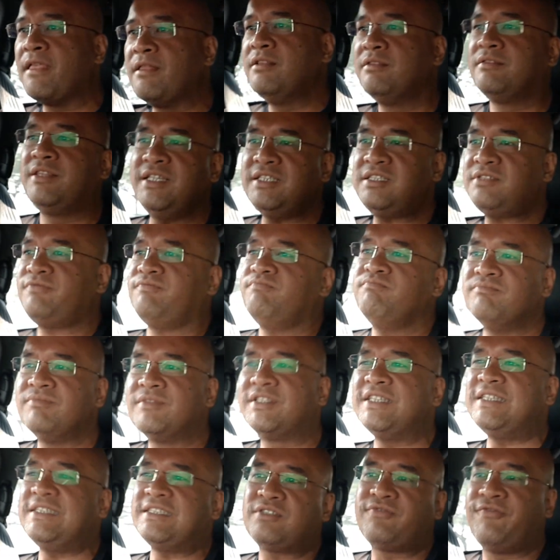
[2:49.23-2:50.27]

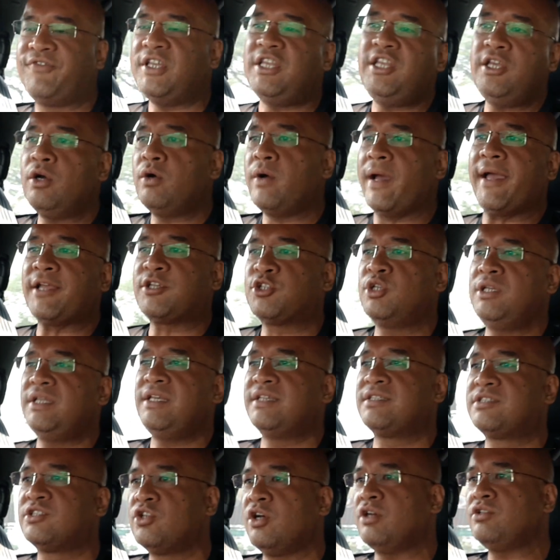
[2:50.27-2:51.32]
this video actually
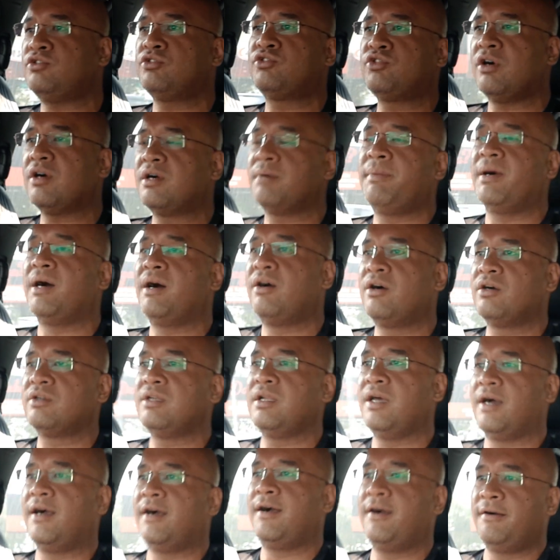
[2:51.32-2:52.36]
is not to talk about
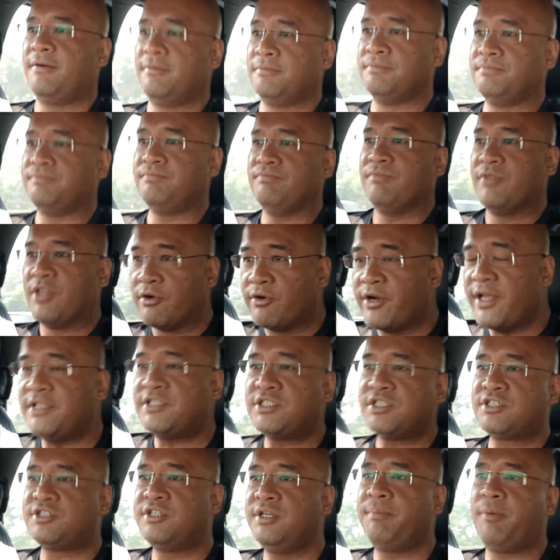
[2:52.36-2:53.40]
the
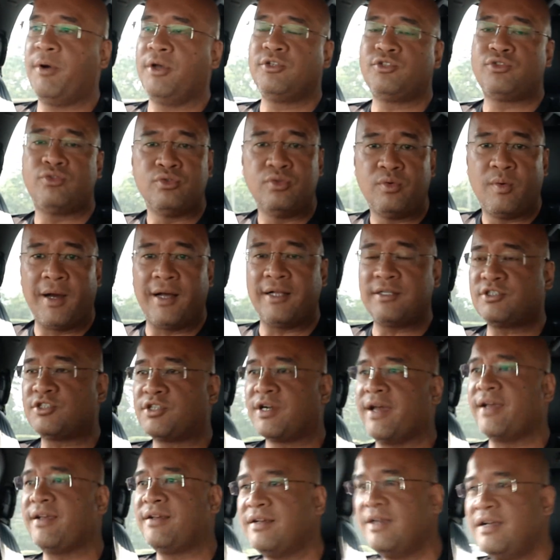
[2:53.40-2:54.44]
Ranger 3.2
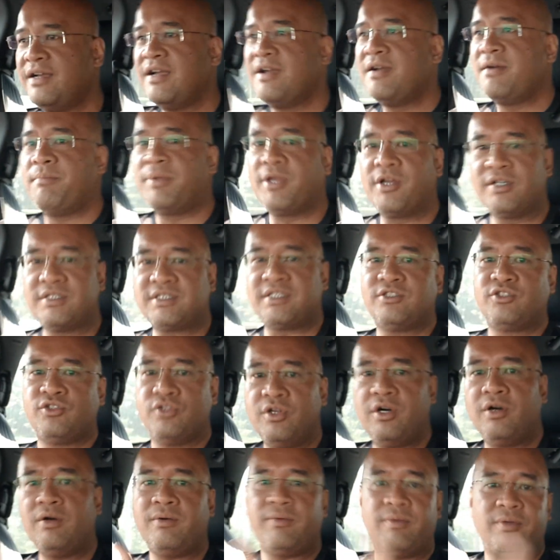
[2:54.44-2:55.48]
Wildtrak, because as you
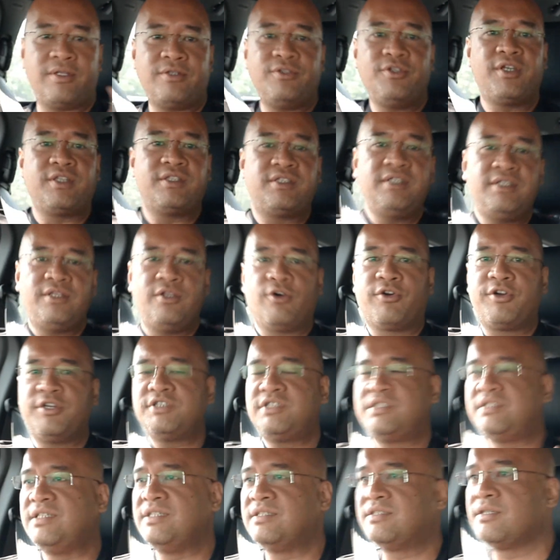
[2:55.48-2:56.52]
know, you can see the
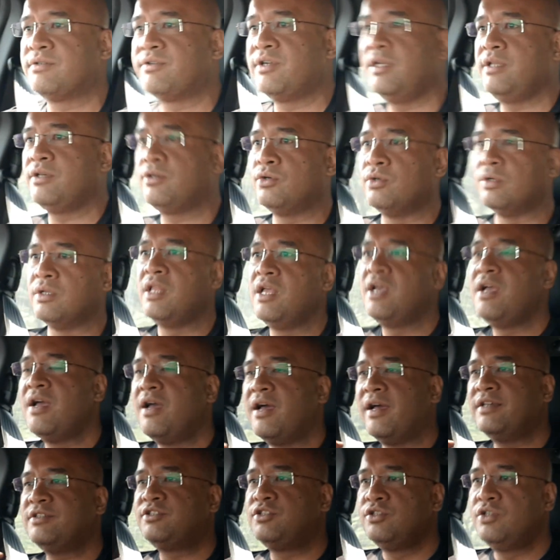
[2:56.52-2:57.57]
orange seats are really cool.
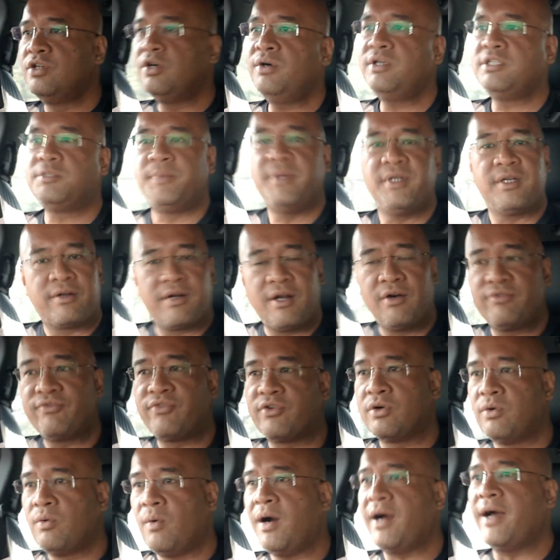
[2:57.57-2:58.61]
As you know, it's been around
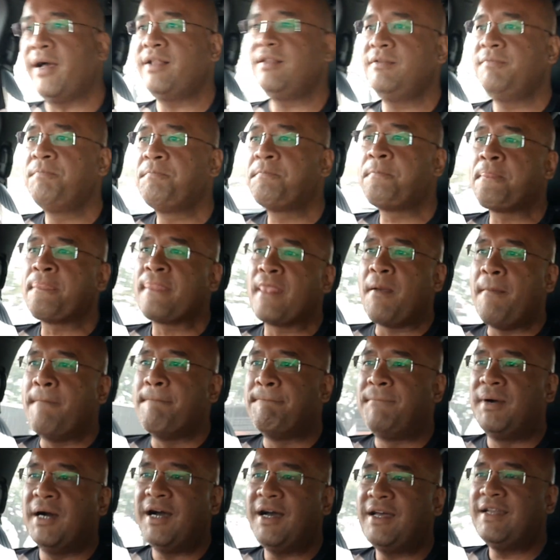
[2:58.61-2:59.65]
for a while,
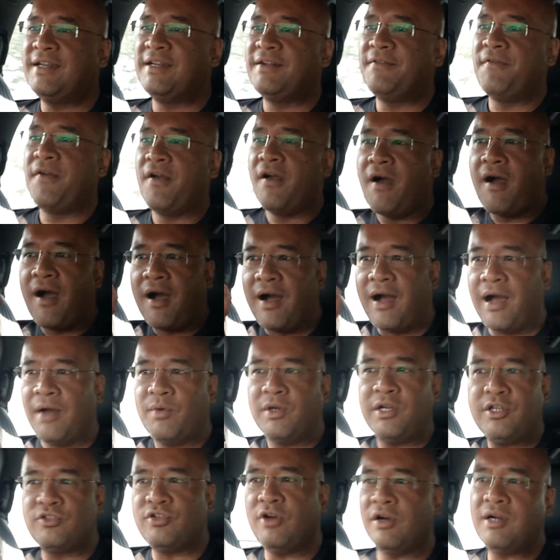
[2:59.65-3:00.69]
but I
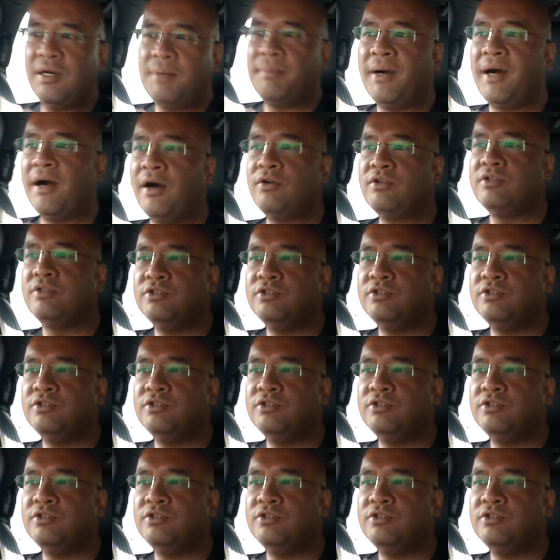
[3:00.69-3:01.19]
want to talk about